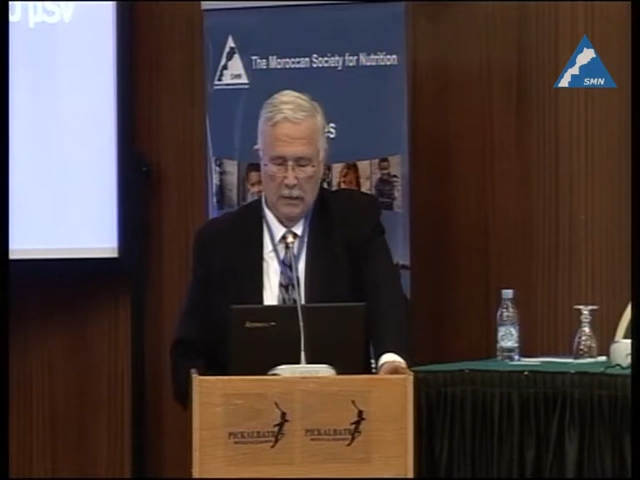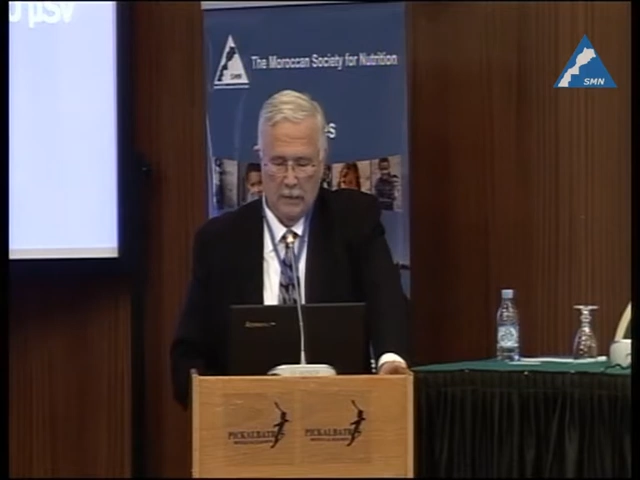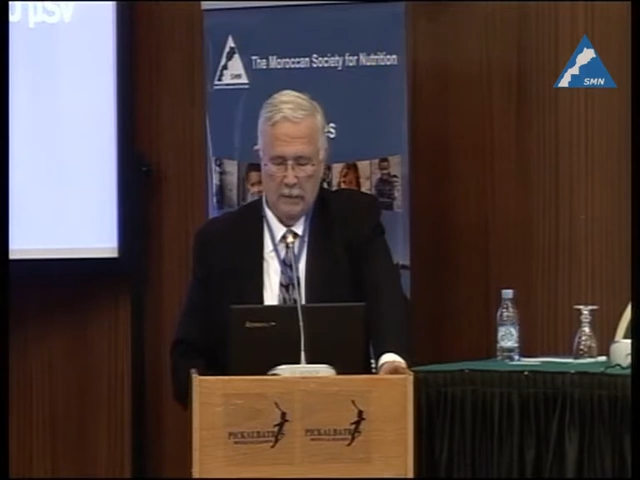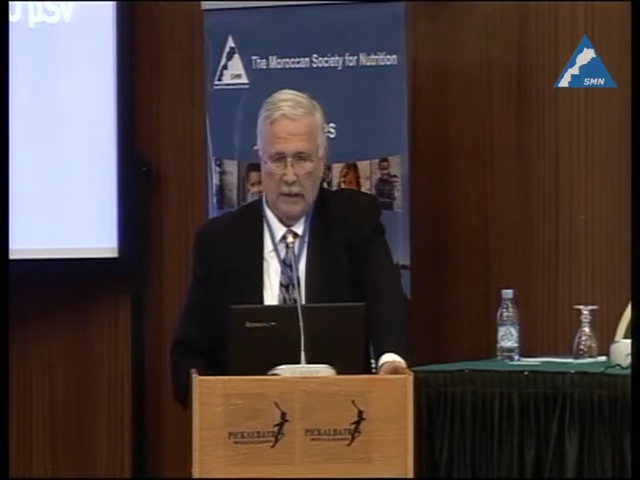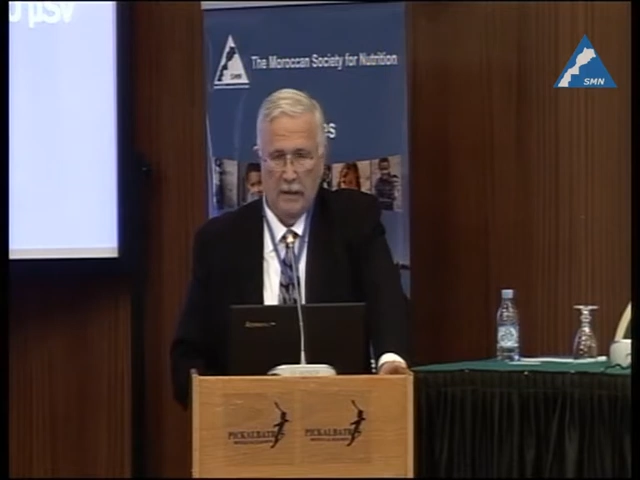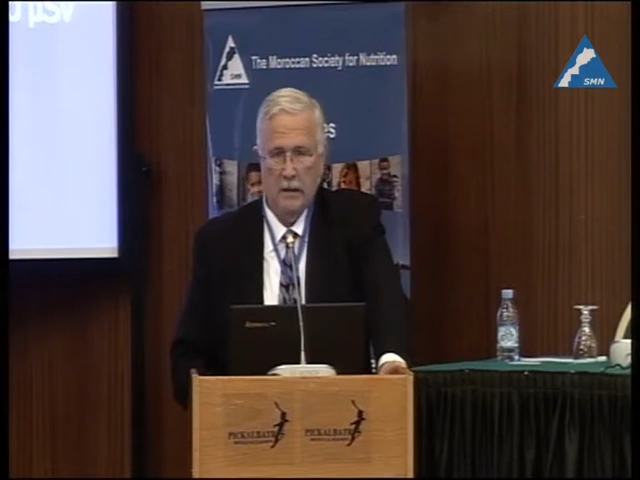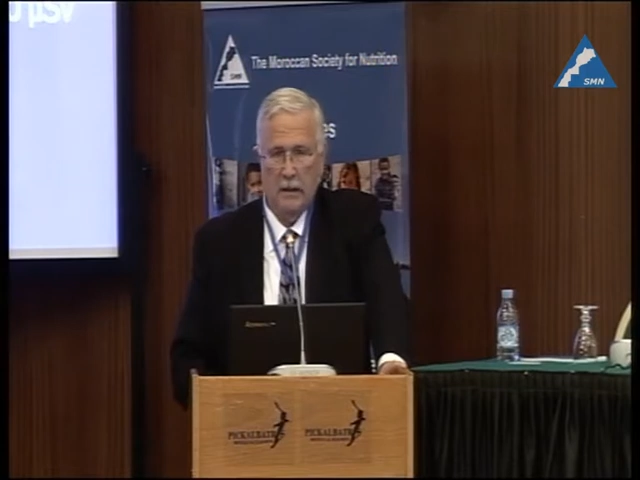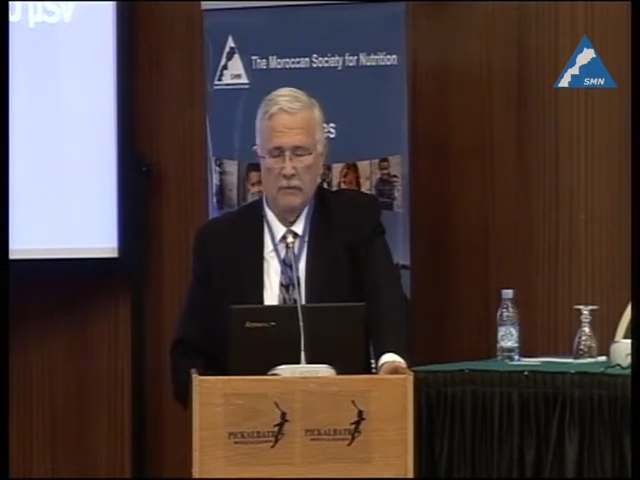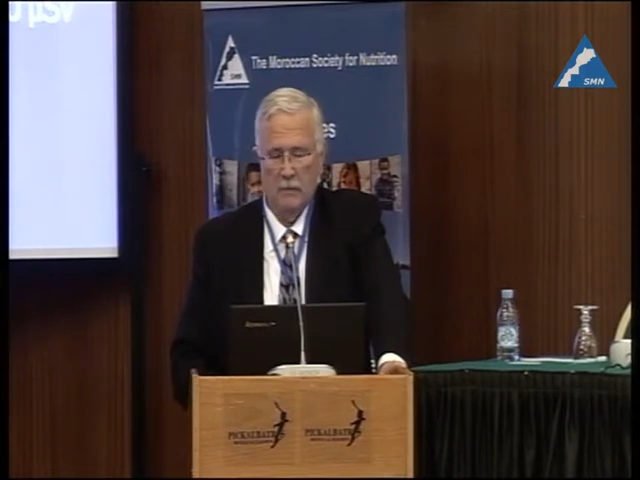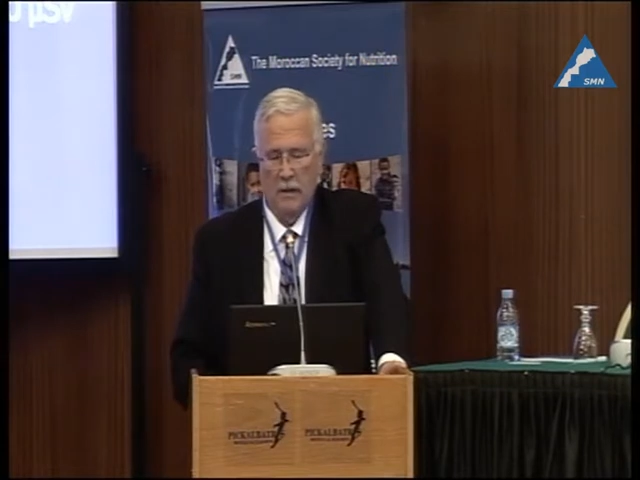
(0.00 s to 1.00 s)
Scan
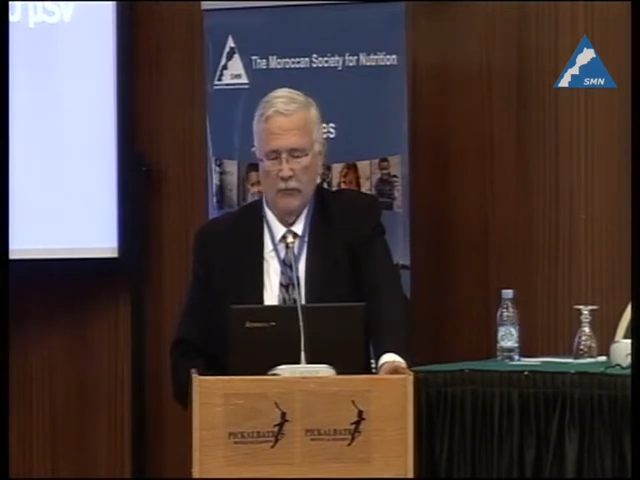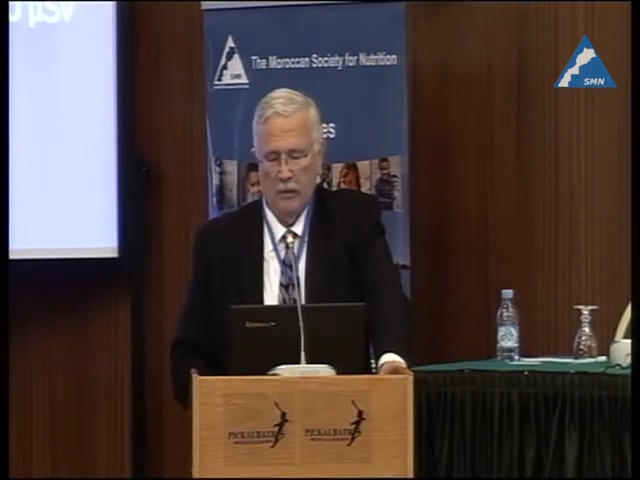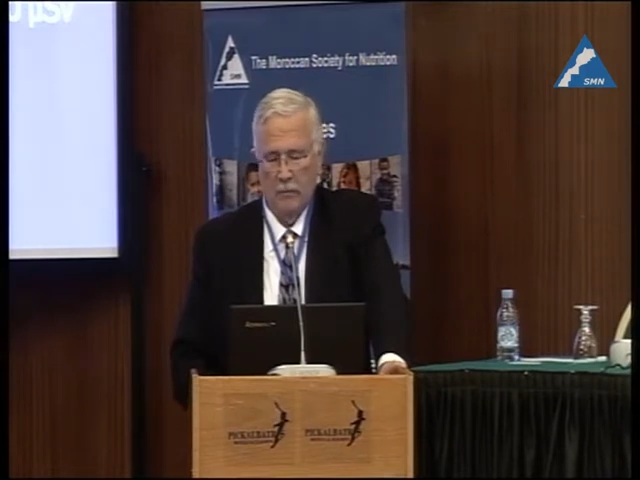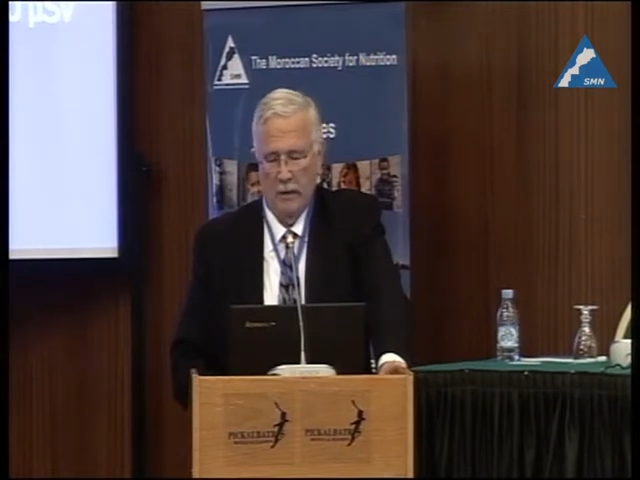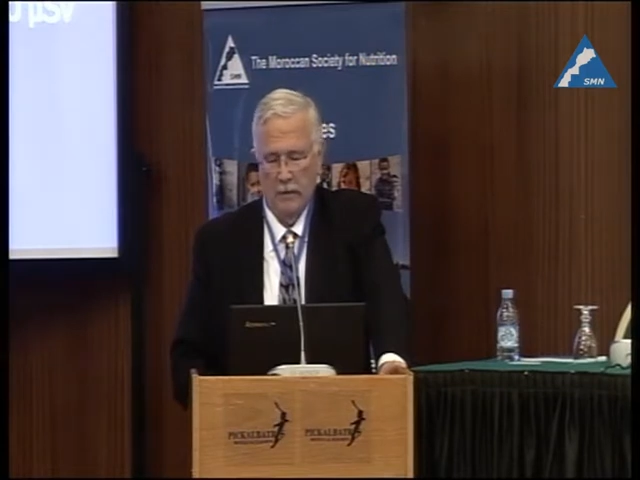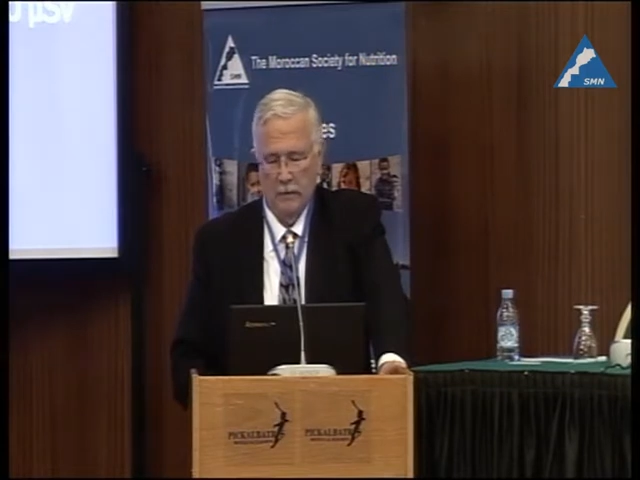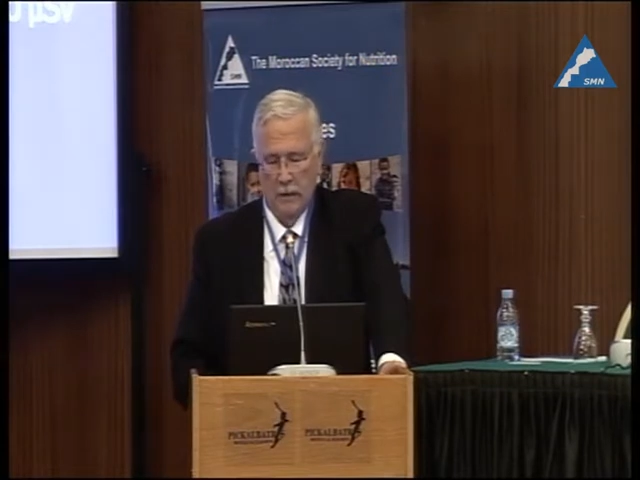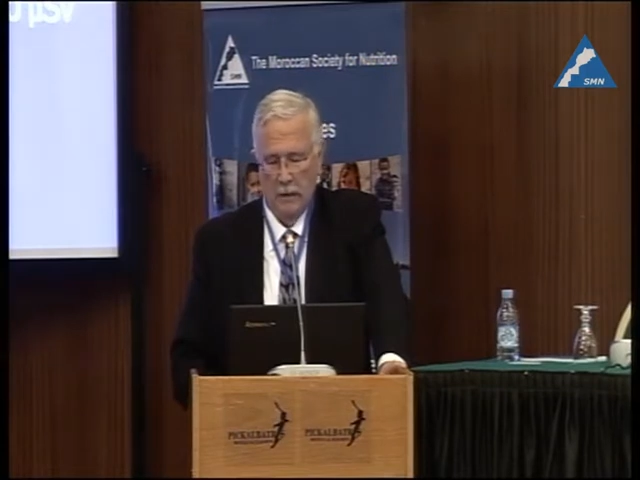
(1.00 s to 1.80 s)
time is about 3 minutes.